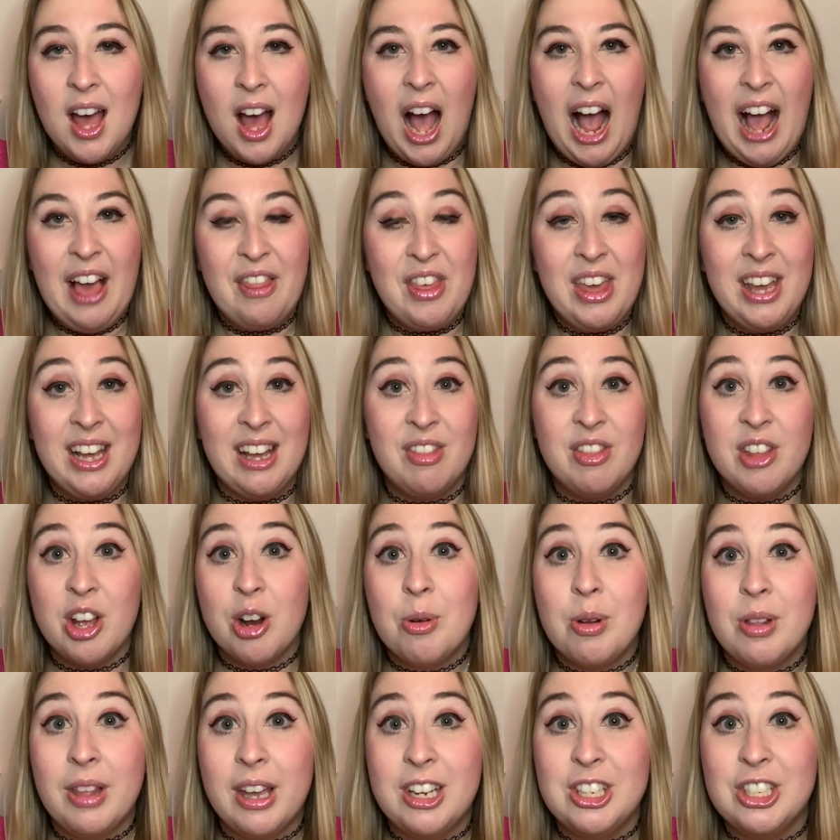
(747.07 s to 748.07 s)
I think, in their
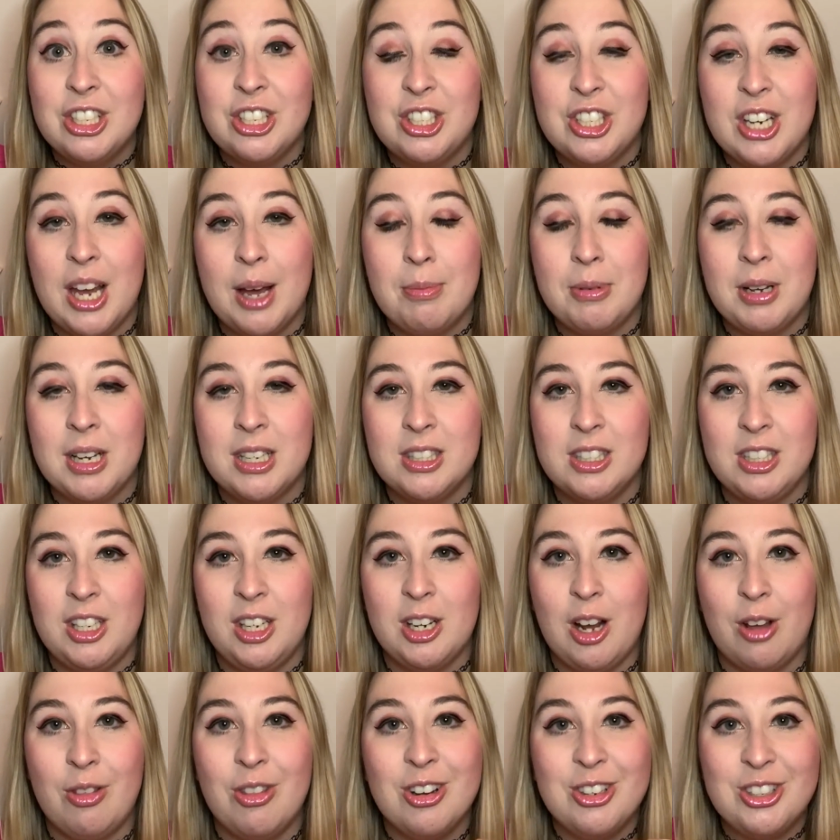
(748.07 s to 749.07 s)
relationship, because, you
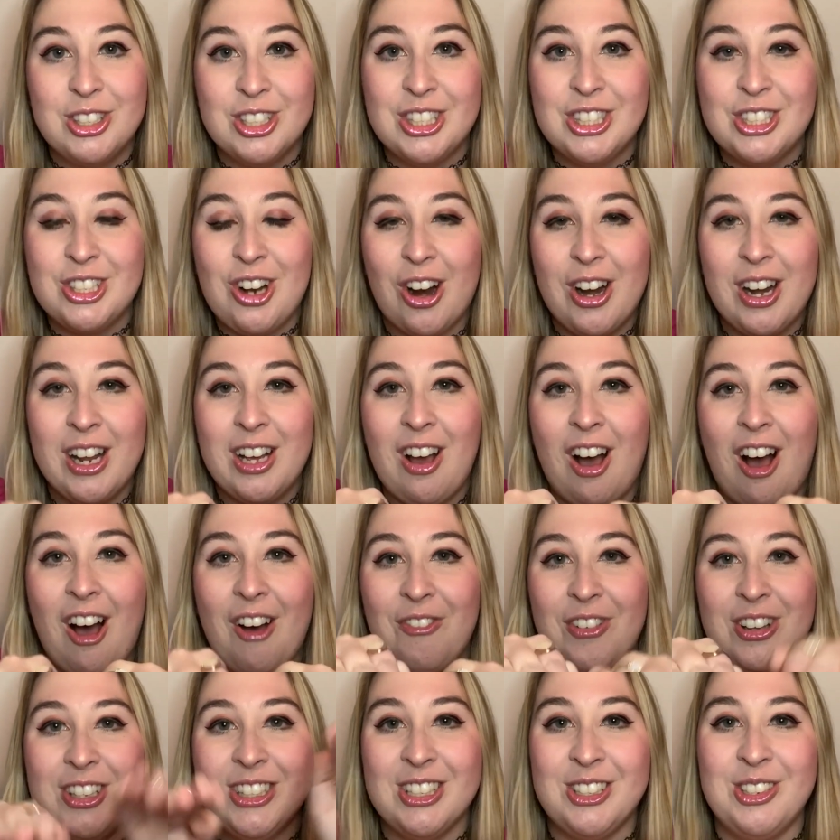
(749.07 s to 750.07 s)
know, they're just starting
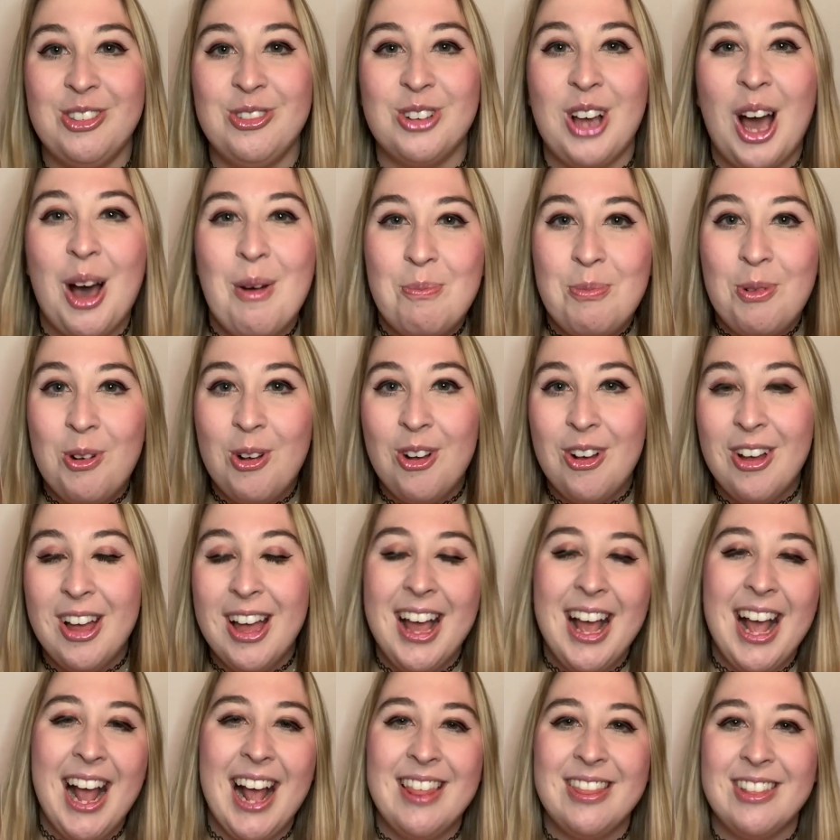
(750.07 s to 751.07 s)
off as a new couple
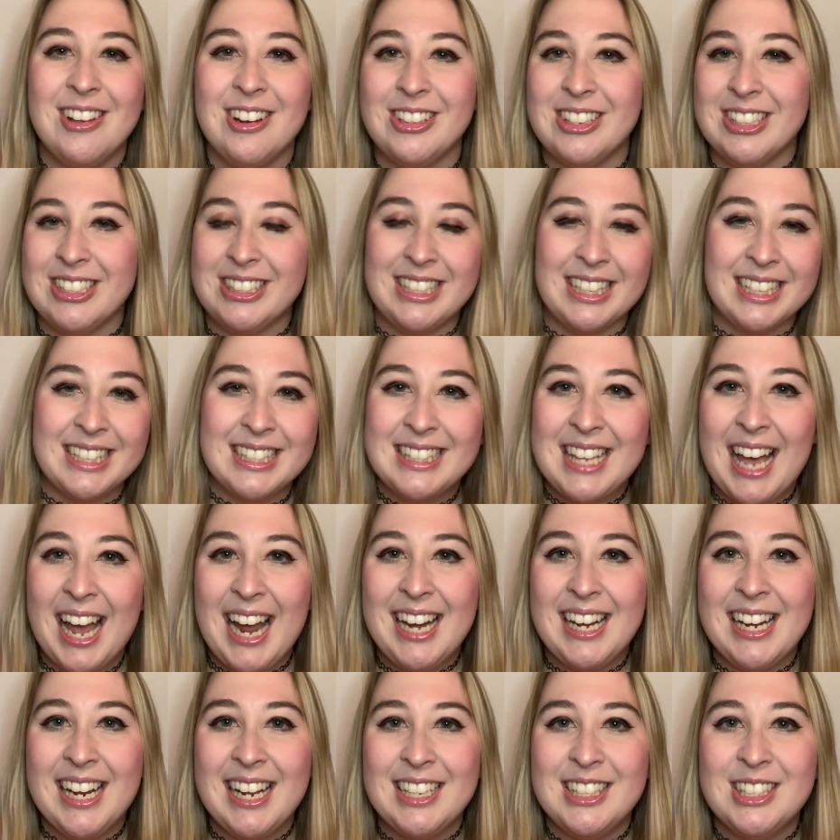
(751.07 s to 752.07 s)
and they're just
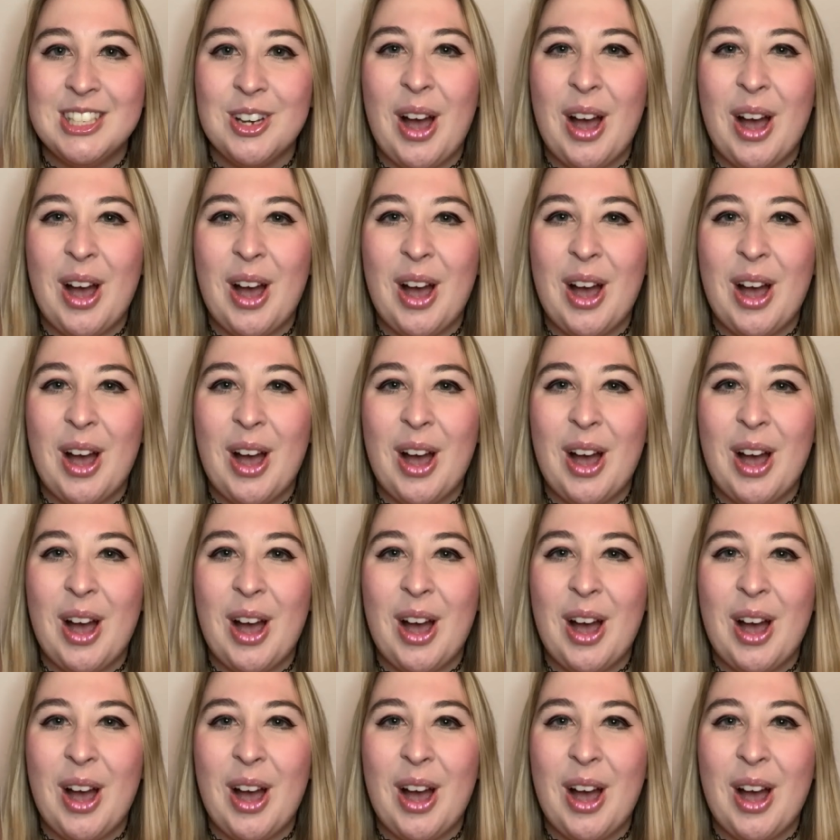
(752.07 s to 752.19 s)
excited.